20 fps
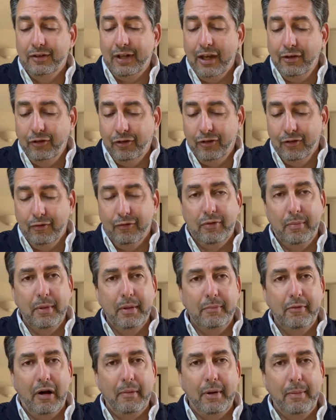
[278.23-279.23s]
tension from
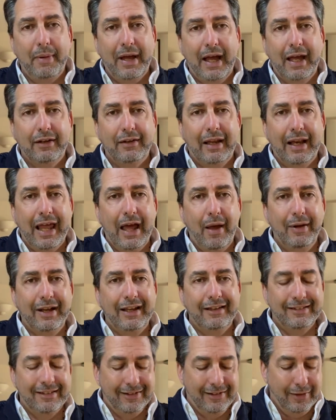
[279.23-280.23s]
the rubber band, allowing
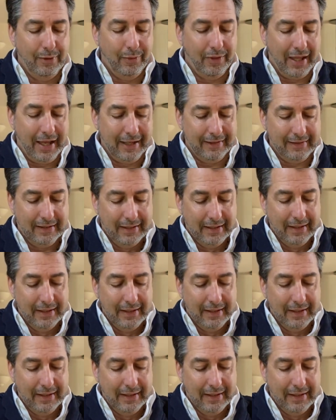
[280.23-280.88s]
it to do that.